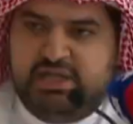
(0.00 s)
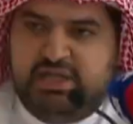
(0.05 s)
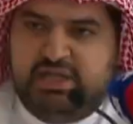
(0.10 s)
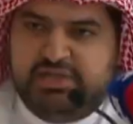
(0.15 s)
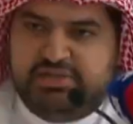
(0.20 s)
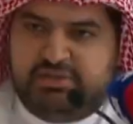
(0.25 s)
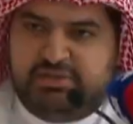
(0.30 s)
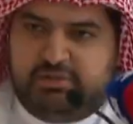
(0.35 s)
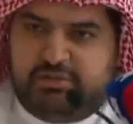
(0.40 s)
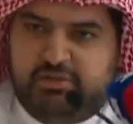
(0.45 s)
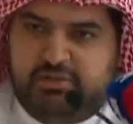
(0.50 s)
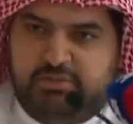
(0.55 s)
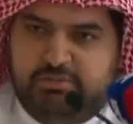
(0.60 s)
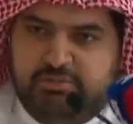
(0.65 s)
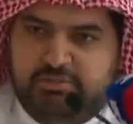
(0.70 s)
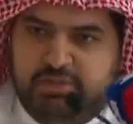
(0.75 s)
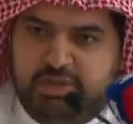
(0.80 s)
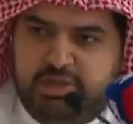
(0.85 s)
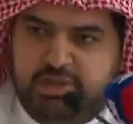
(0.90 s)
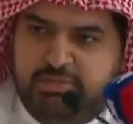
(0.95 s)
the Mission,
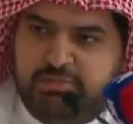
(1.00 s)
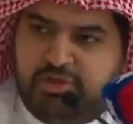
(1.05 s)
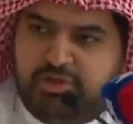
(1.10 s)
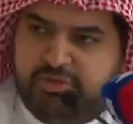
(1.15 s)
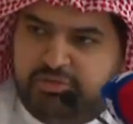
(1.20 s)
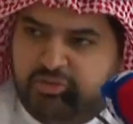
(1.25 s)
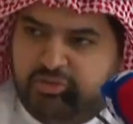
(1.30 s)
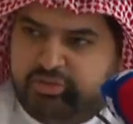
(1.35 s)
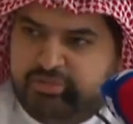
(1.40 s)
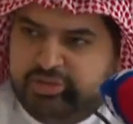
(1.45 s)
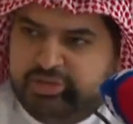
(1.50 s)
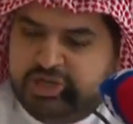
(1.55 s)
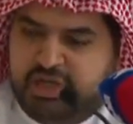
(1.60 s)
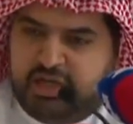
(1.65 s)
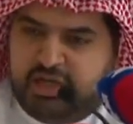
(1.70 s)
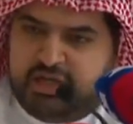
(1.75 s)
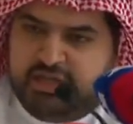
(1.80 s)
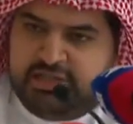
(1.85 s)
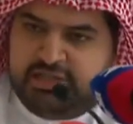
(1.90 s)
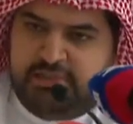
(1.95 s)
Ahmed Abdel
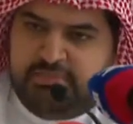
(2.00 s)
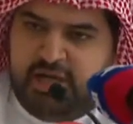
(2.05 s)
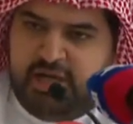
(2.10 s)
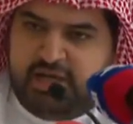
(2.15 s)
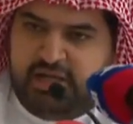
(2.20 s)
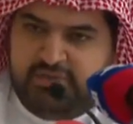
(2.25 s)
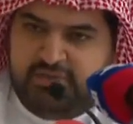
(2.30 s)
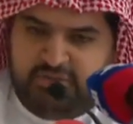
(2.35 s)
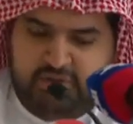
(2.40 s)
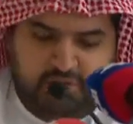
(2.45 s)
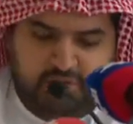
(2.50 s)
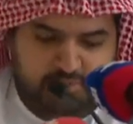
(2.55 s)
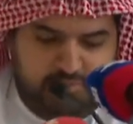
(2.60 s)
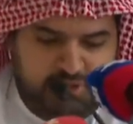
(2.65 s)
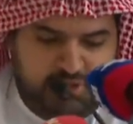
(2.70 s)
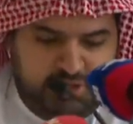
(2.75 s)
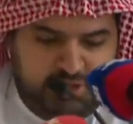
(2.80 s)
Ghaffar, a number of